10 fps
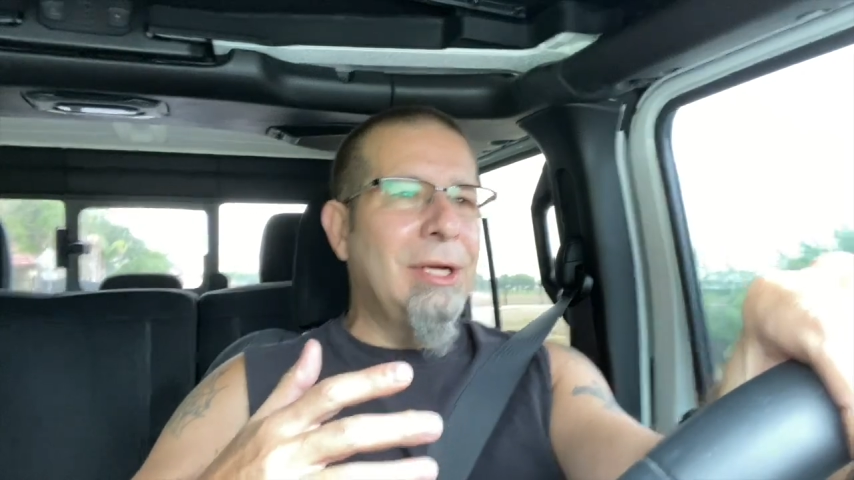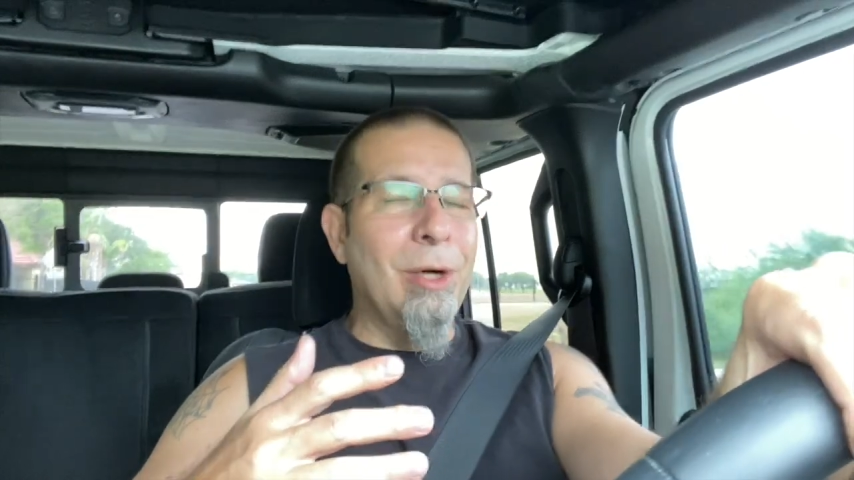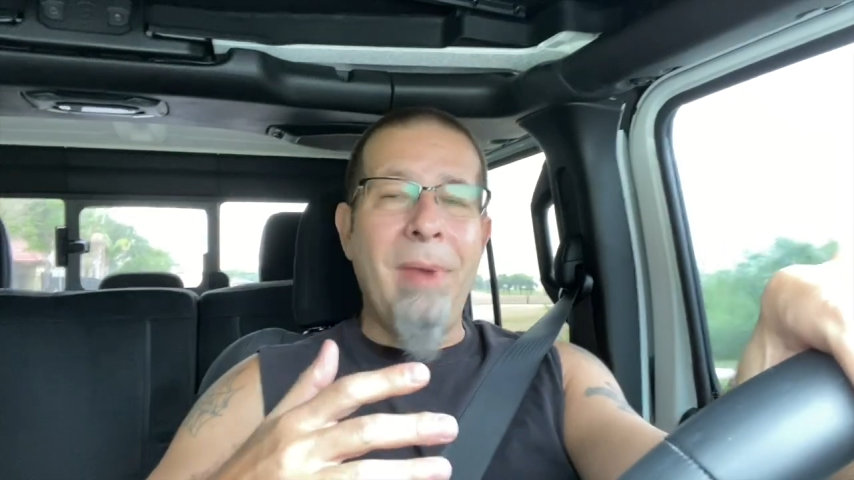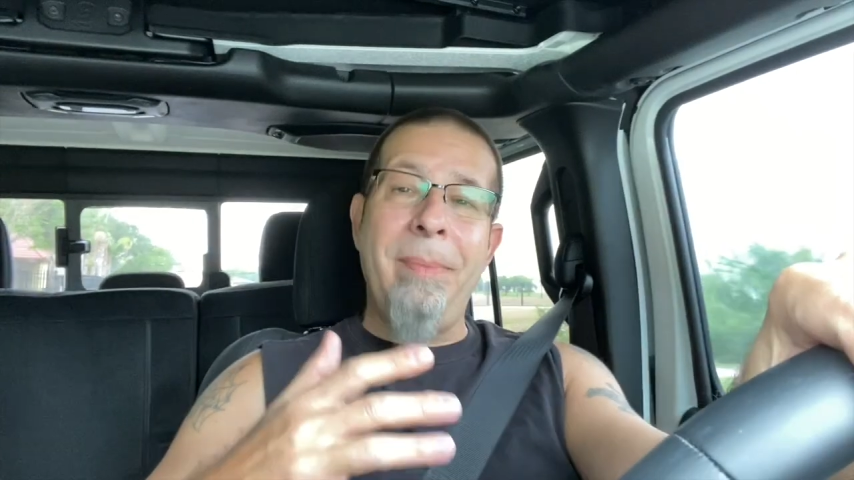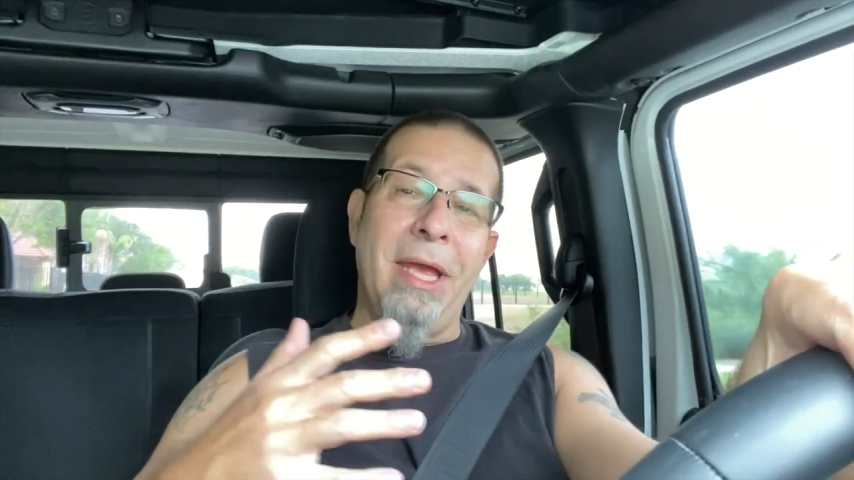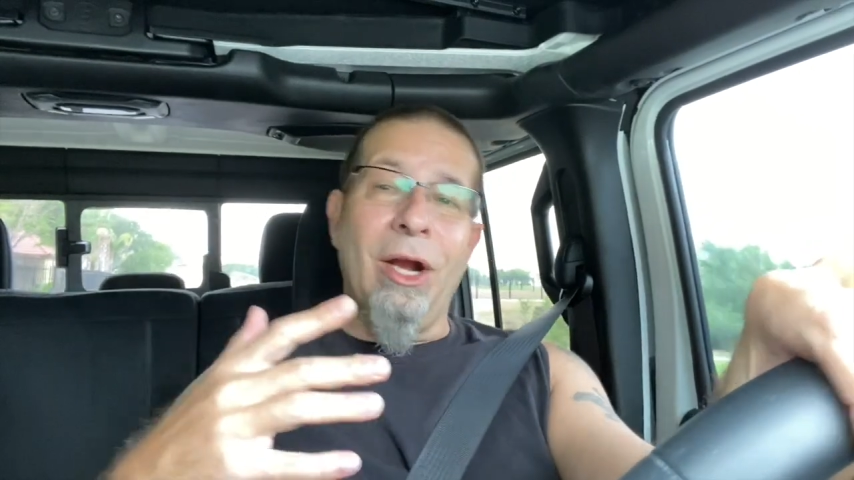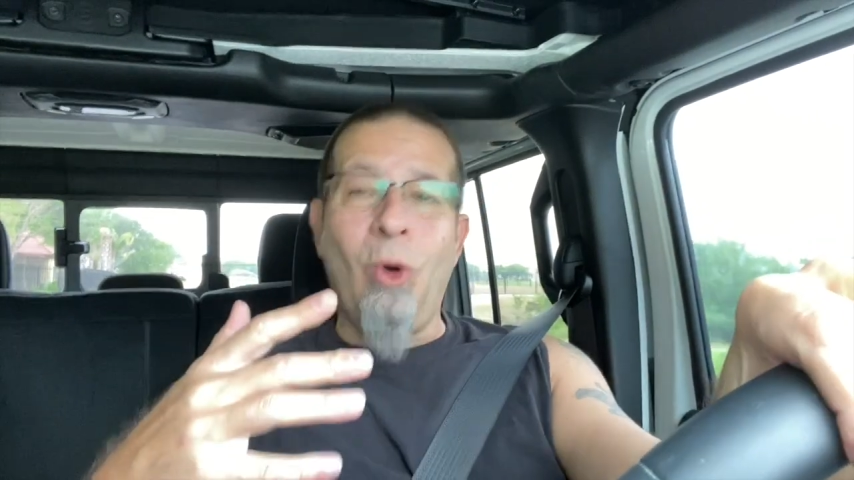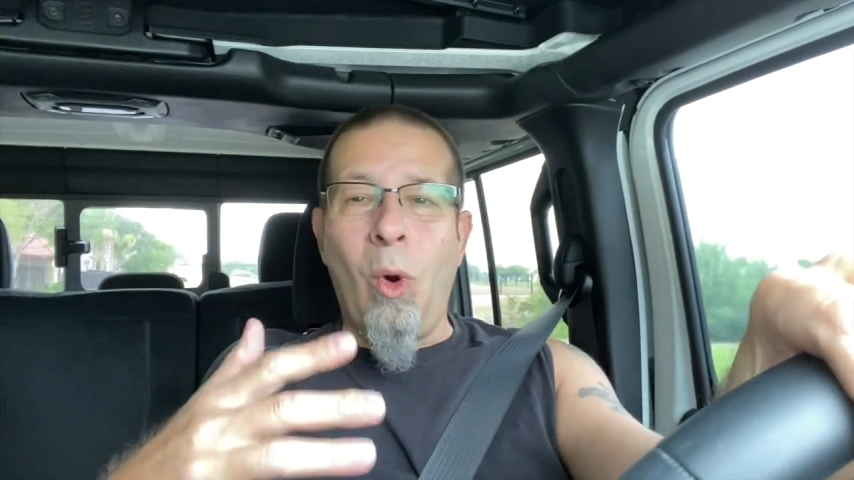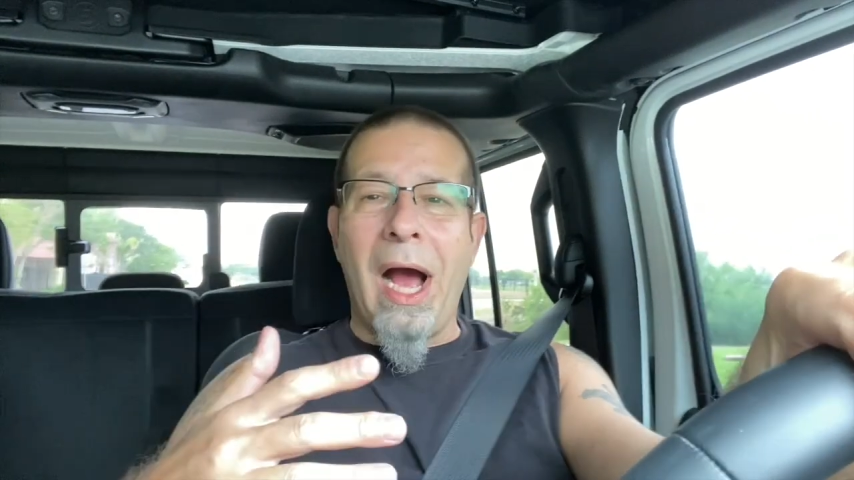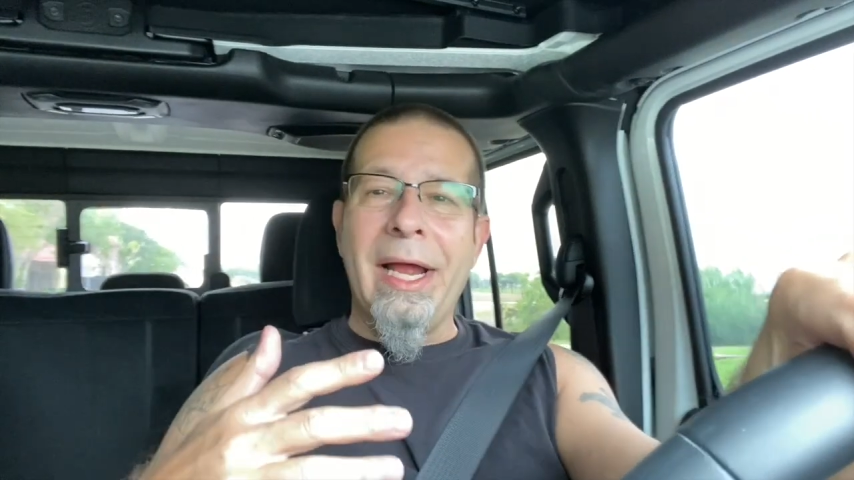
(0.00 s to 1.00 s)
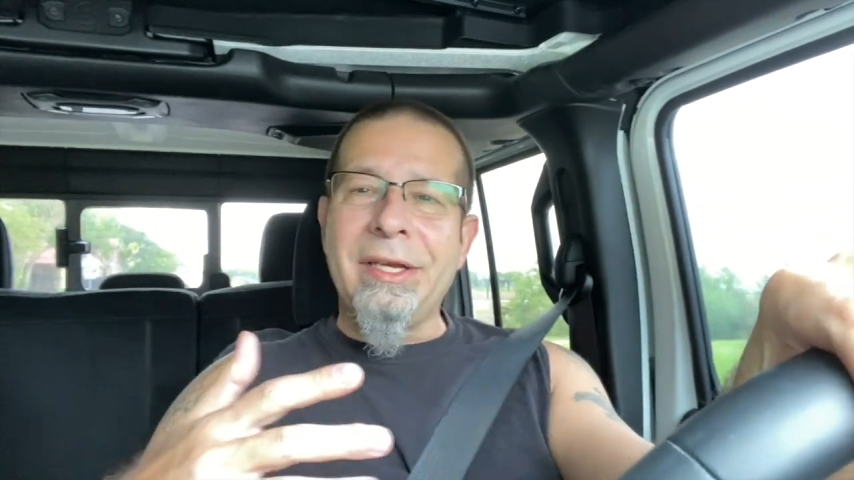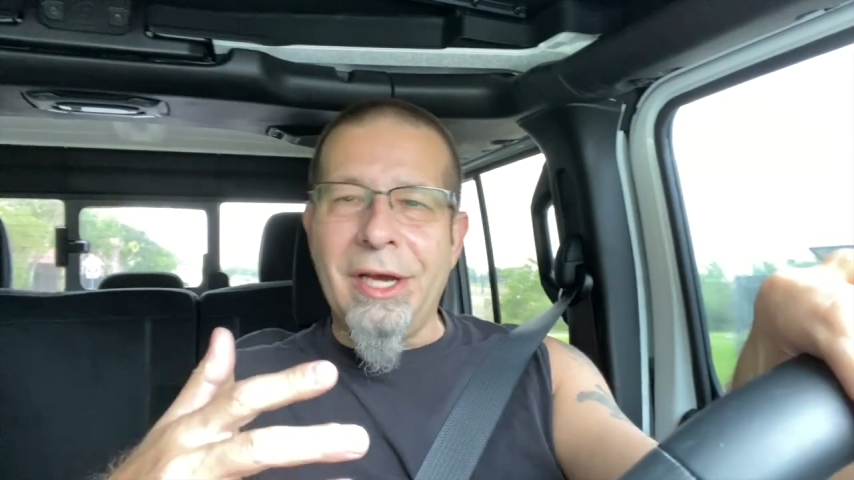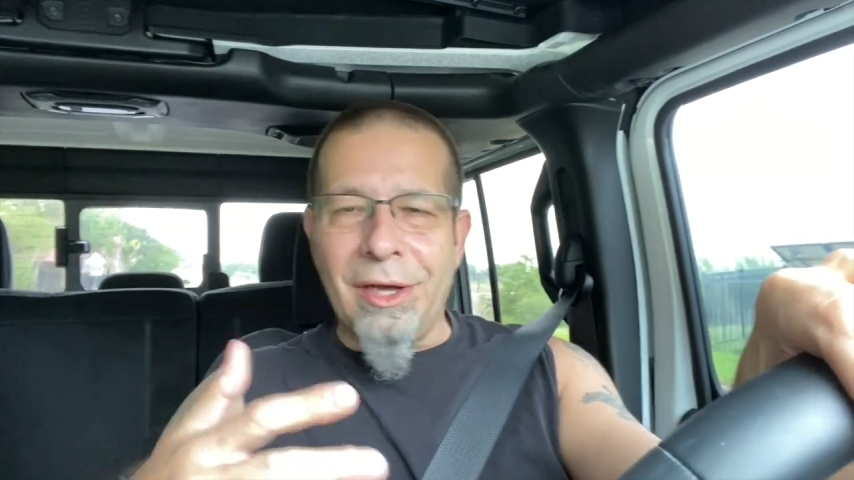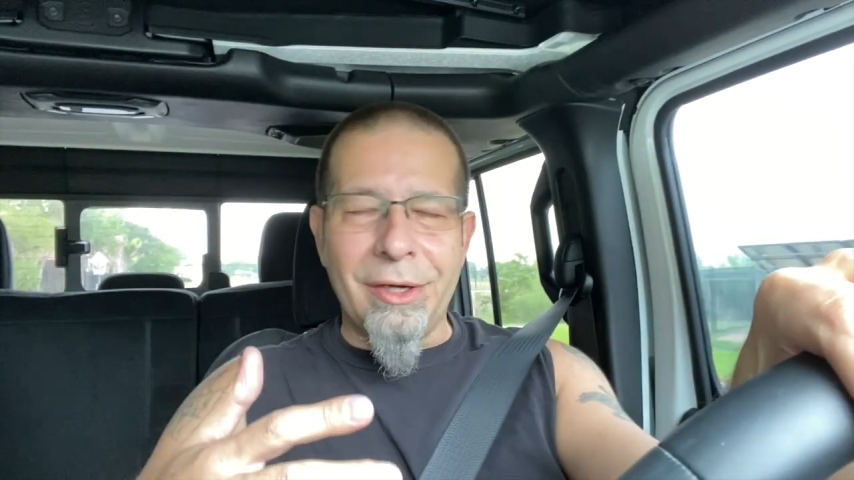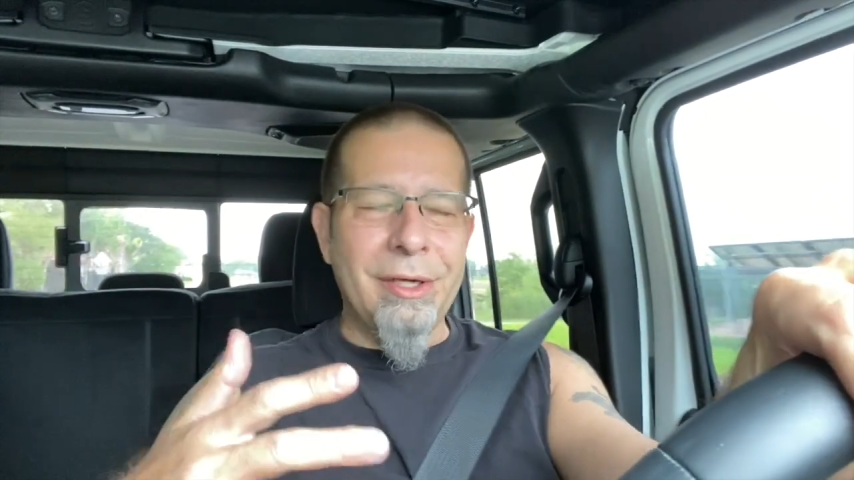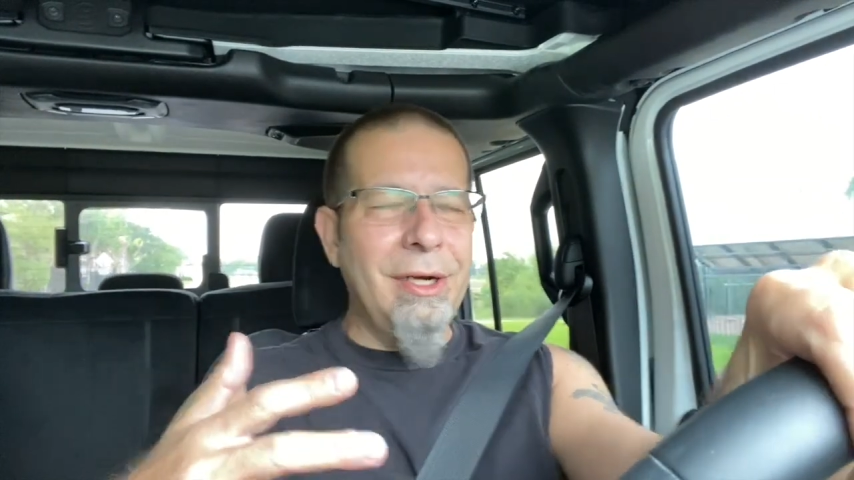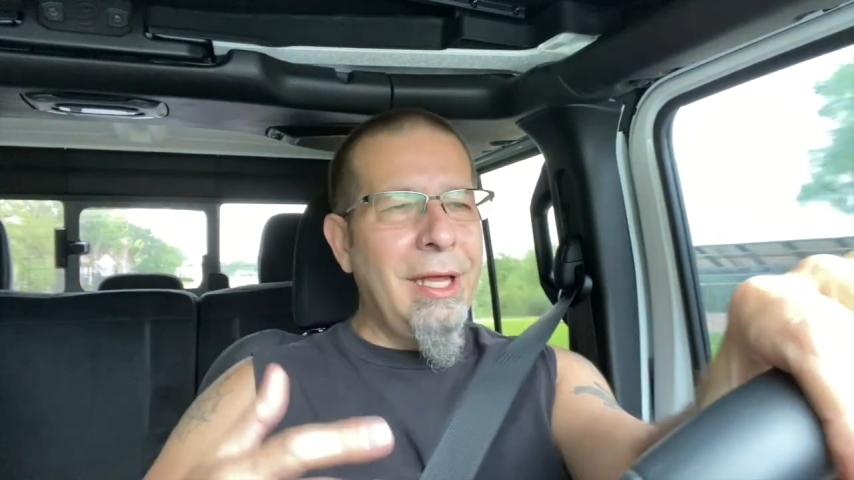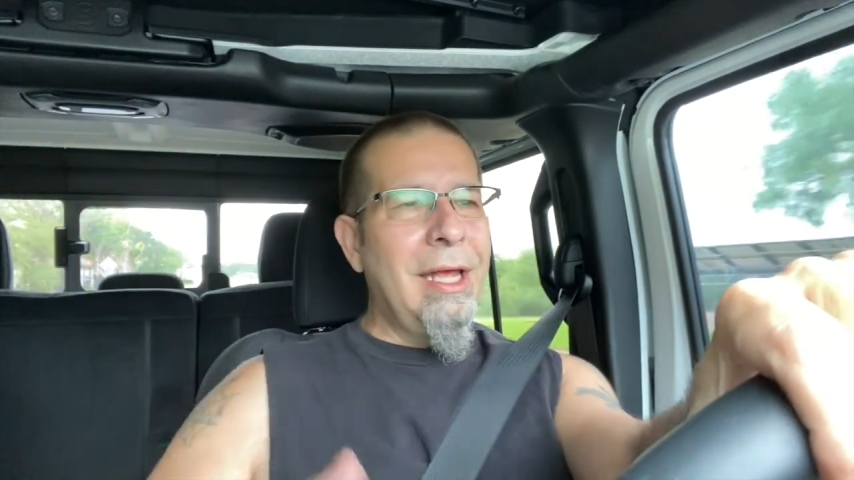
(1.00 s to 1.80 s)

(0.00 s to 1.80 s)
or maybe a quad color.